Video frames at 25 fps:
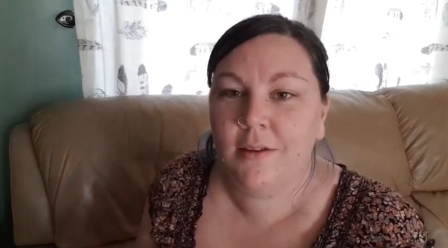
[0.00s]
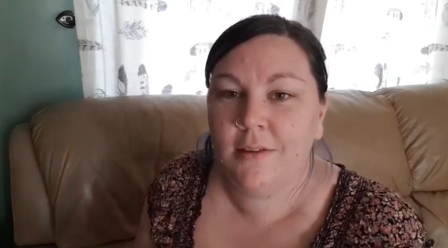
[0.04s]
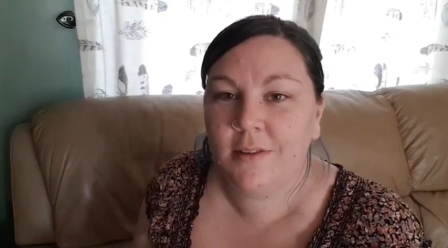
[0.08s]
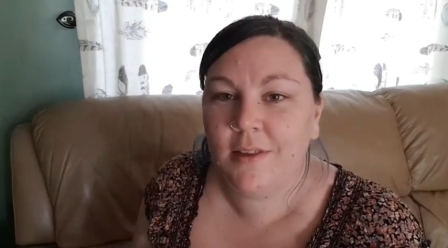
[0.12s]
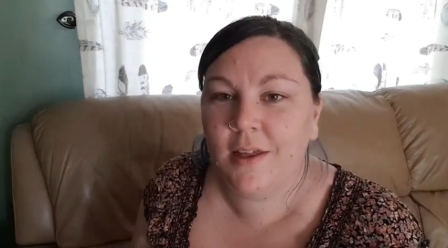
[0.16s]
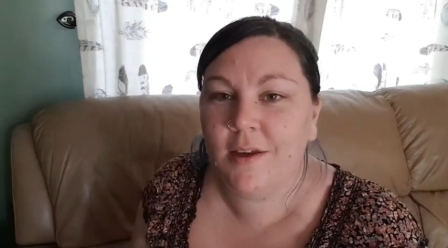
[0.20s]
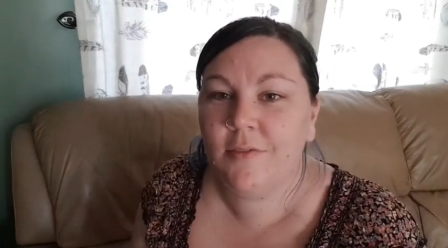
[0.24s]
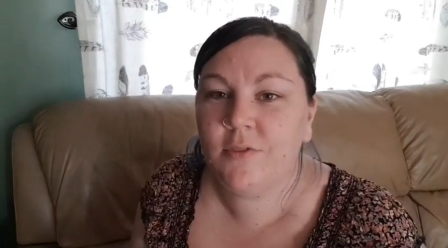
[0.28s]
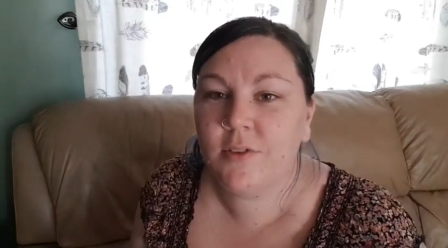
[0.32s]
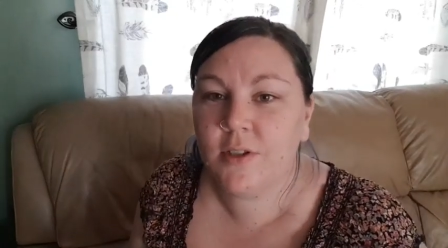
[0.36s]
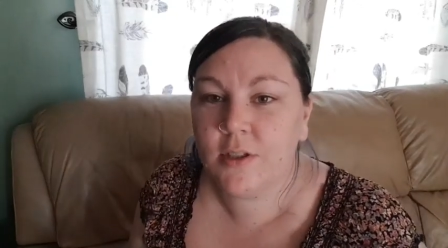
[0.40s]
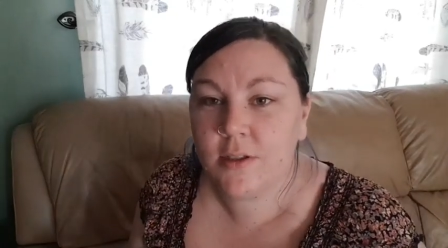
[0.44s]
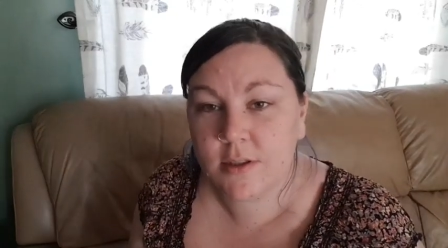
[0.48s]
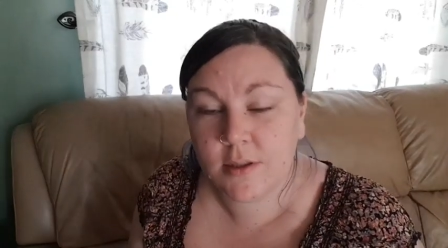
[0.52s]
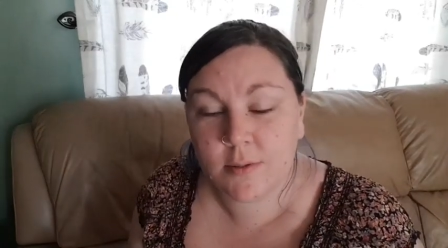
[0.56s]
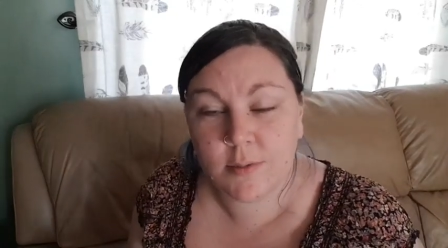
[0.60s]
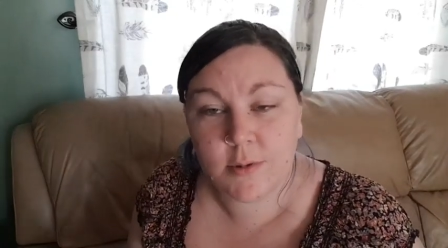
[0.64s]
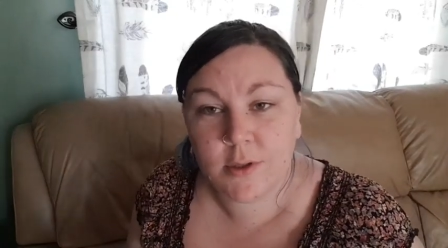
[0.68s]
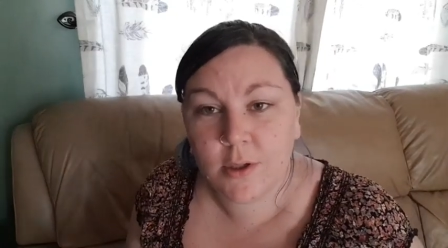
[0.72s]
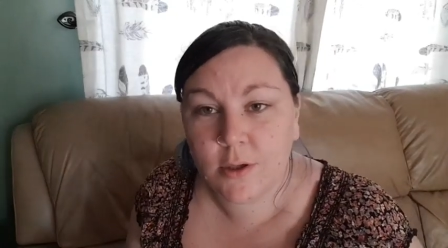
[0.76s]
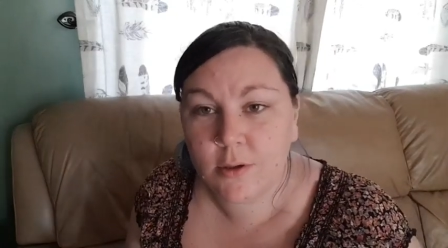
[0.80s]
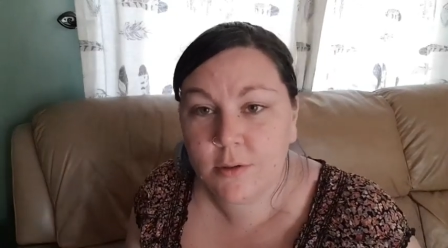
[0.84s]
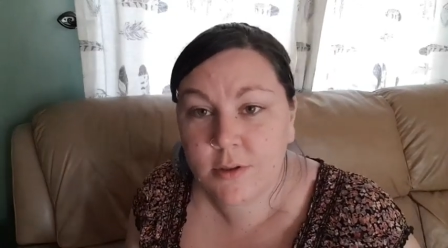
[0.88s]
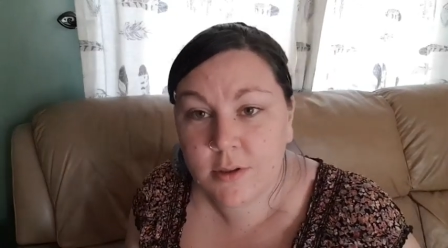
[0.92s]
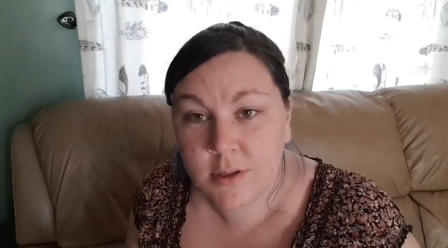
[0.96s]
They've done some
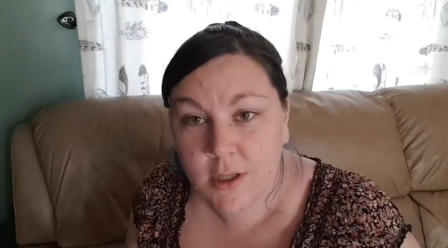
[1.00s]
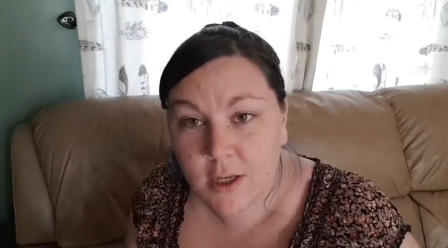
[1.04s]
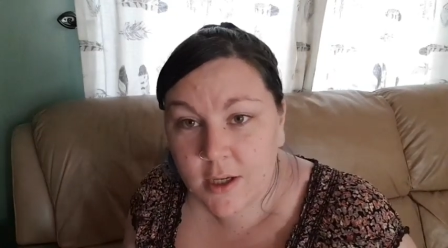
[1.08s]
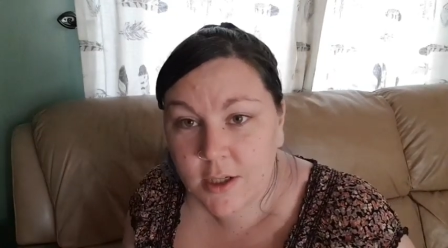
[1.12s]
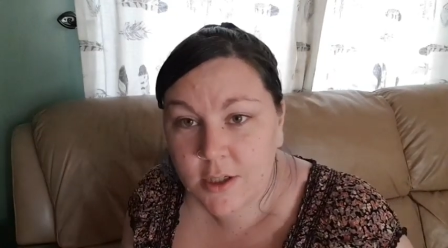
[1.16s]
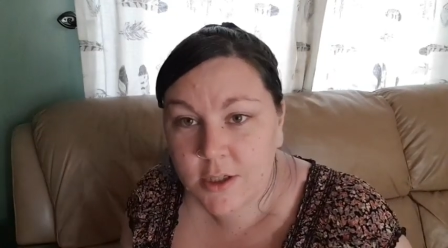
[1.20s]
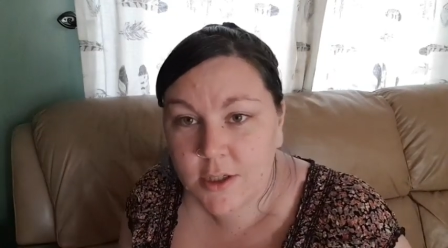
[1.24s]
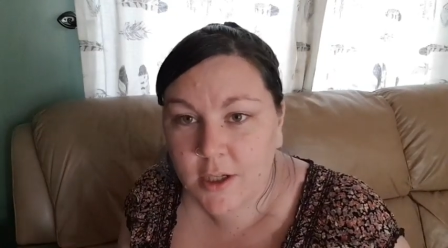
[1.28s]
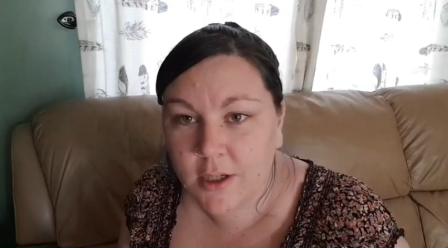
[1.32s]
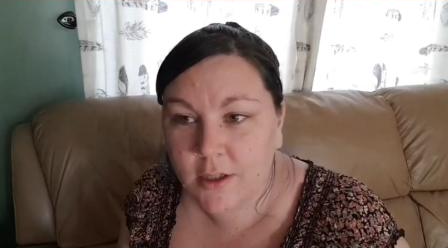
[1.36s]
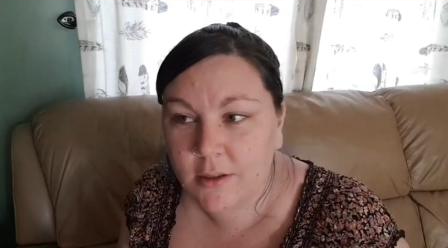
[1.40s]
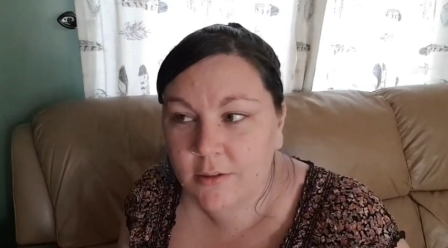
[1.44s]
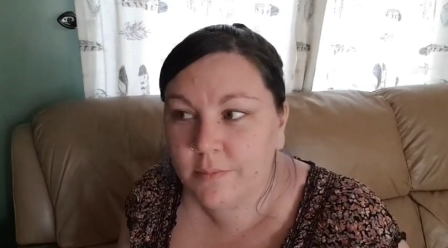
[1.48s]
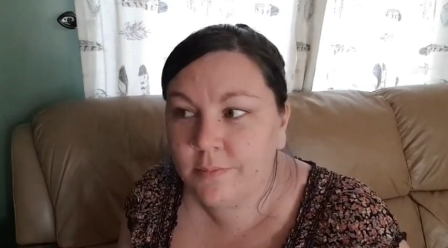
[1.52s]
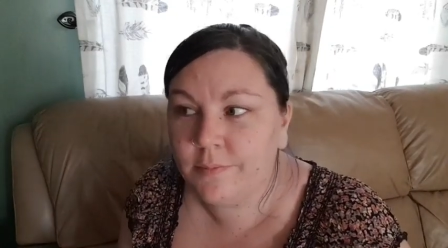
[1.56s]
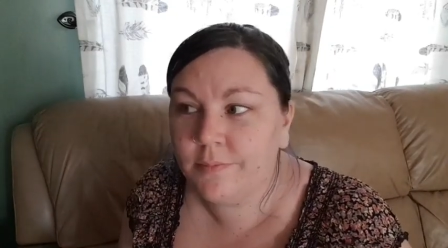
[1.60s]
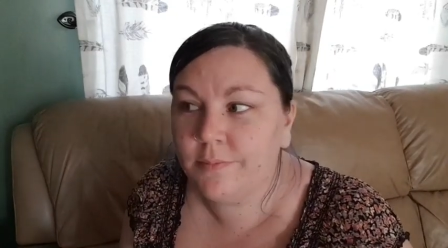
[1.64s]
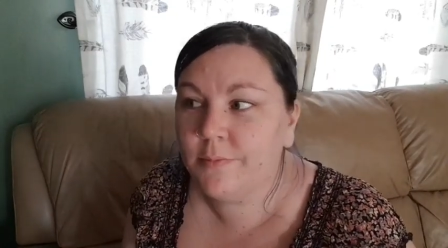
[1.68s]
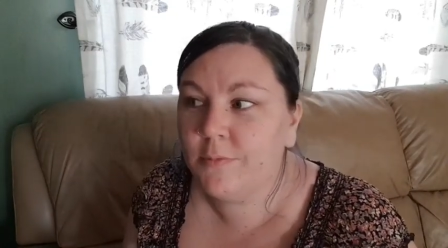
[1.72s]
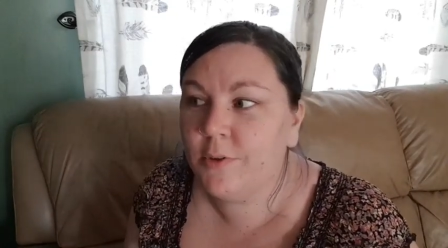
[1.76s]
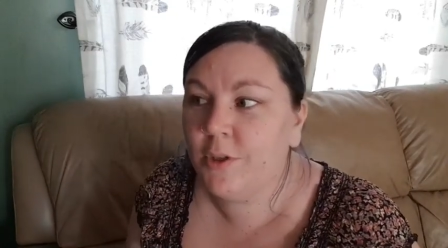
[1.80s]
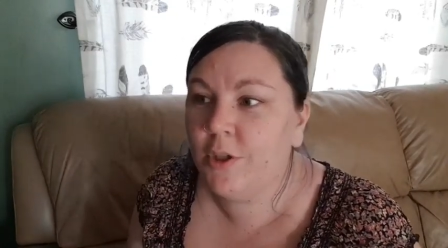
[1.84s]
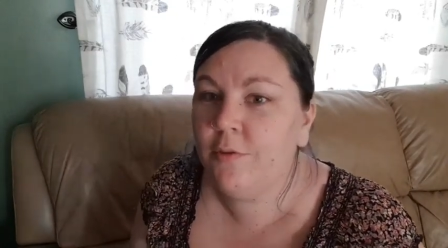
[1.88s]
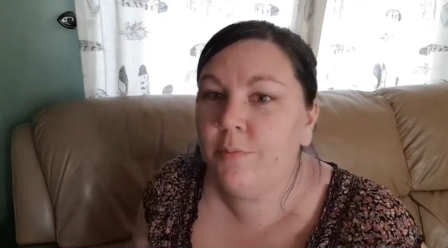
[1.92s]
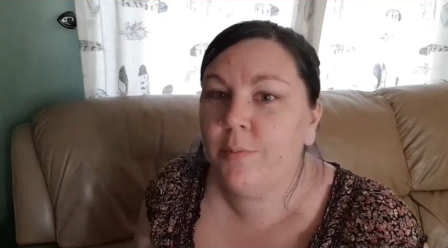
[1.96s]
soul searching.
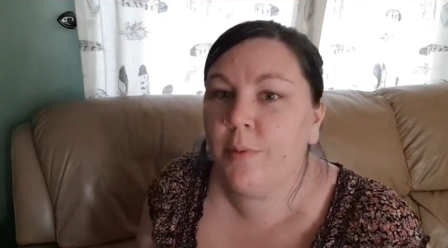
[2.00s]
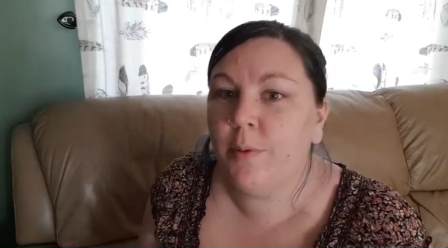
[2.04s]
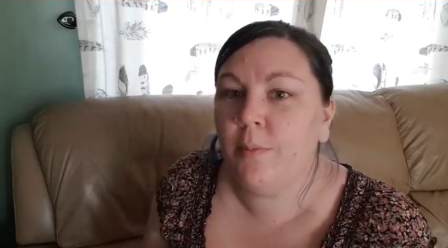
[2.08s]
You've